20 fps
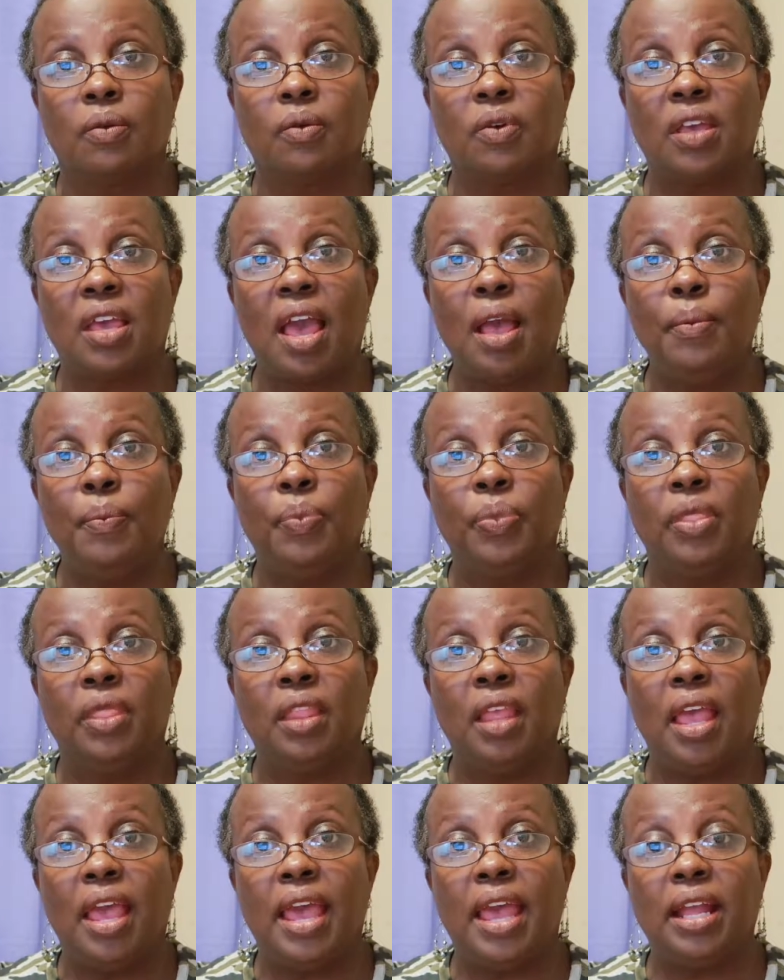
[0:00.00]
Okay,
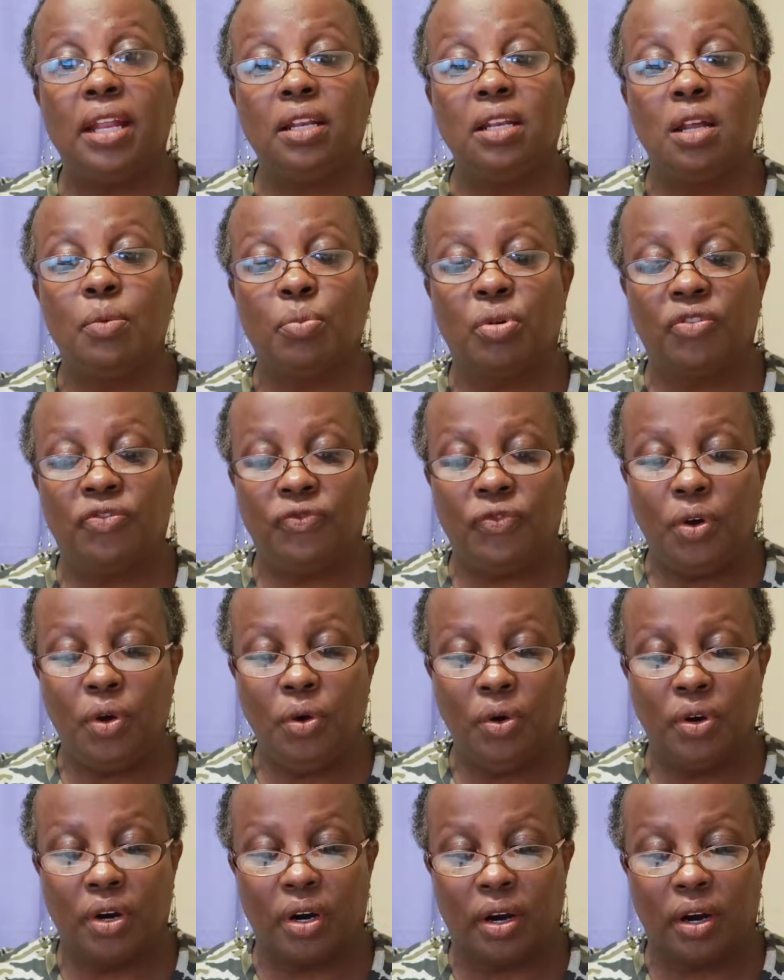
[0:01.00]
hack number
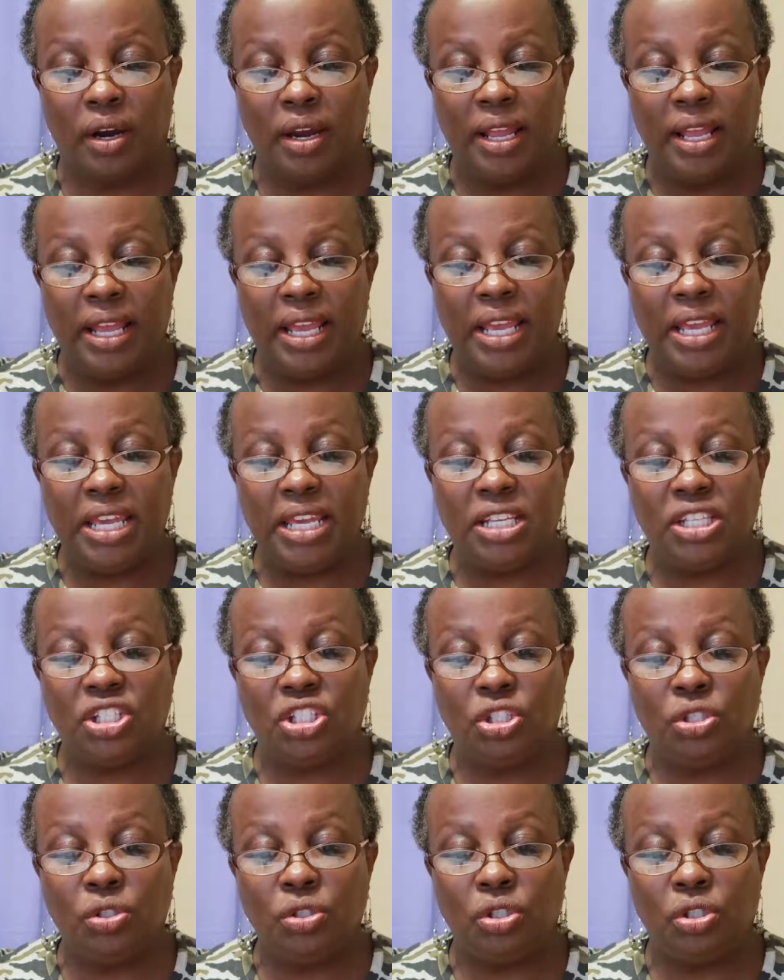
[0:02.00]
4
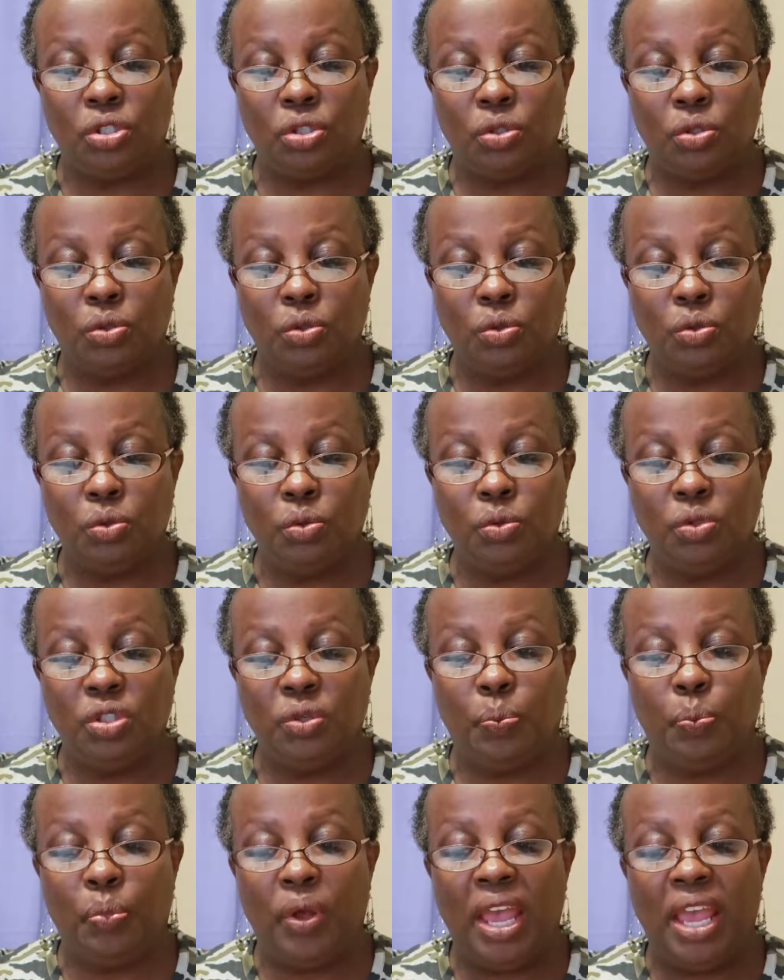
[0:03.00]
is to
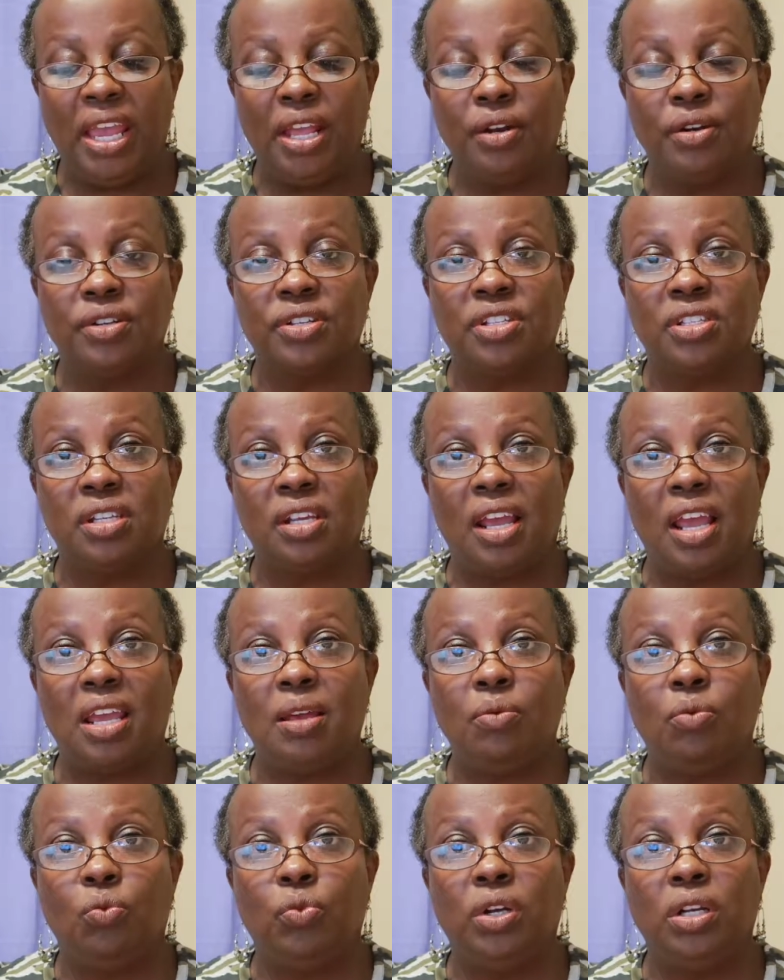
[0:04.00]
use painter's
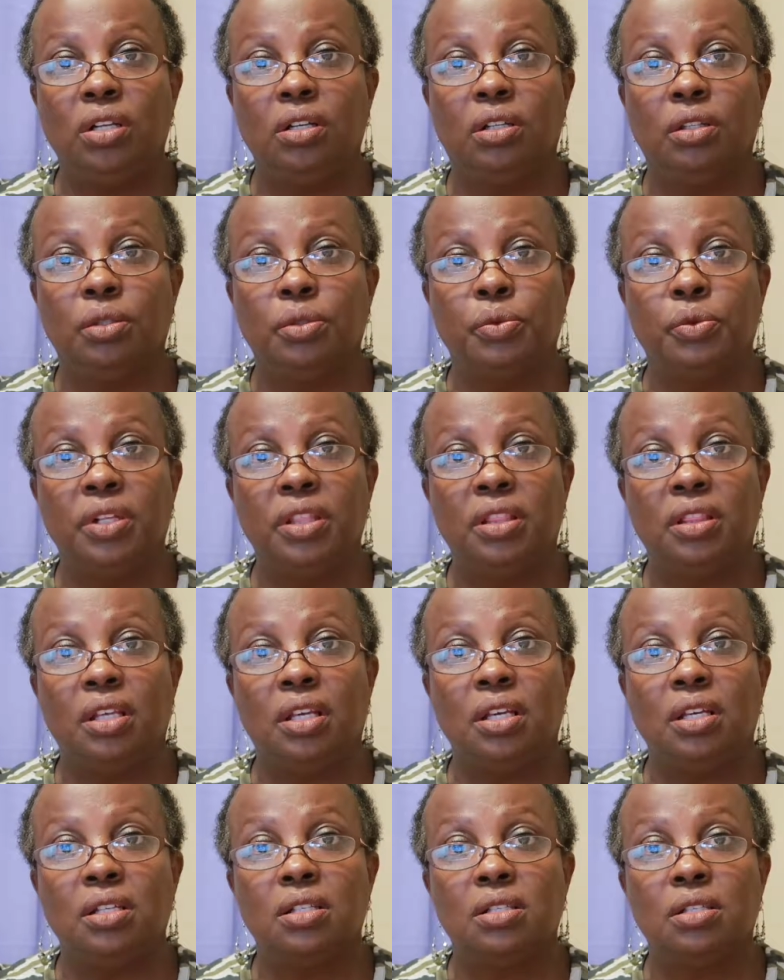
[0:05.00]
tape when gluing
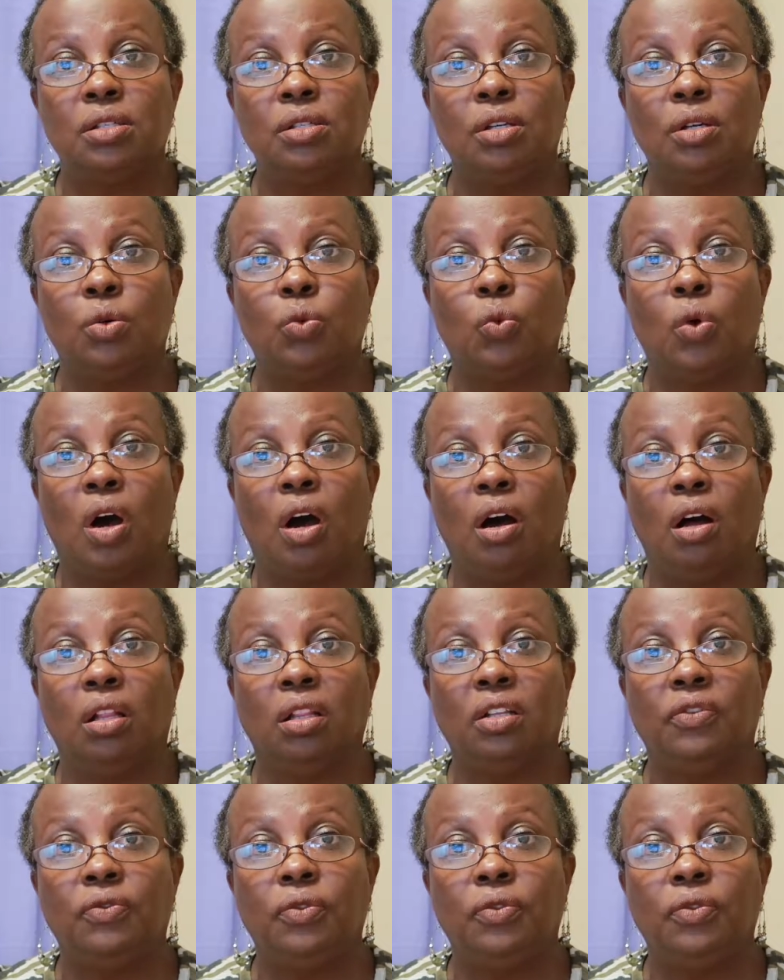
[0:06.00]
things to your wall.